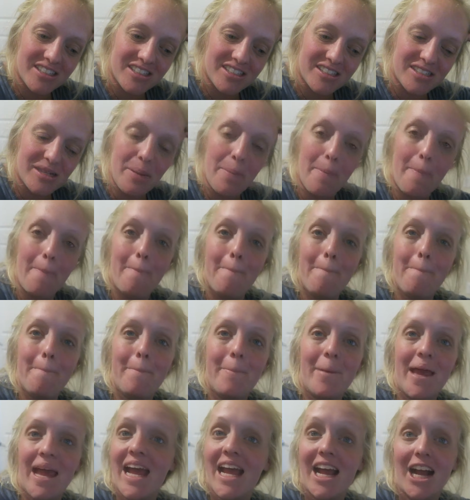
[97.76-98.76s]
to
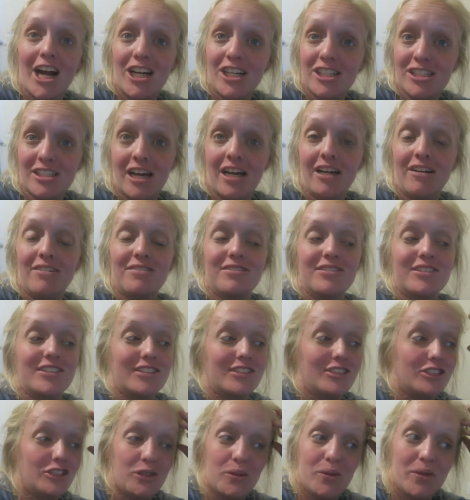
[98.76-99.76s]
make
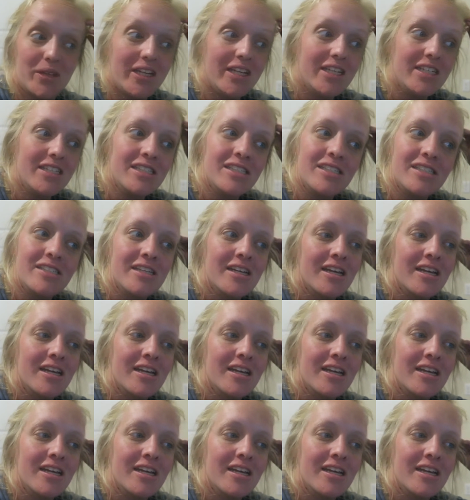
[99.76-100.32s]
ourselves do this.